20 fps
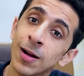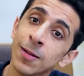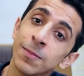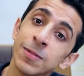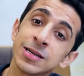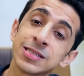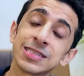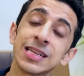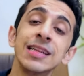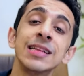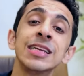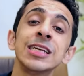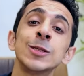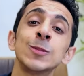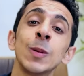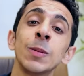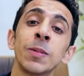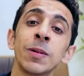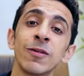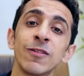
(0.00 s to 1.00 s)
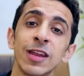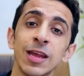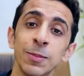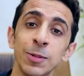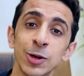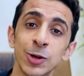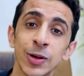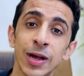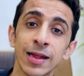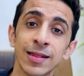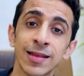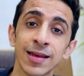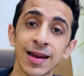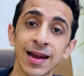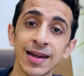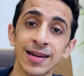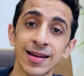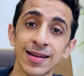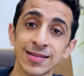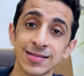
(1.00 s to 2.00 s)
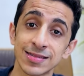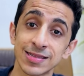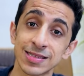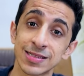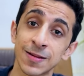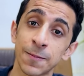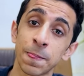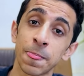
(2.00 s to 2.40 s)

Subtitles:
but still these people were able to get the right answers.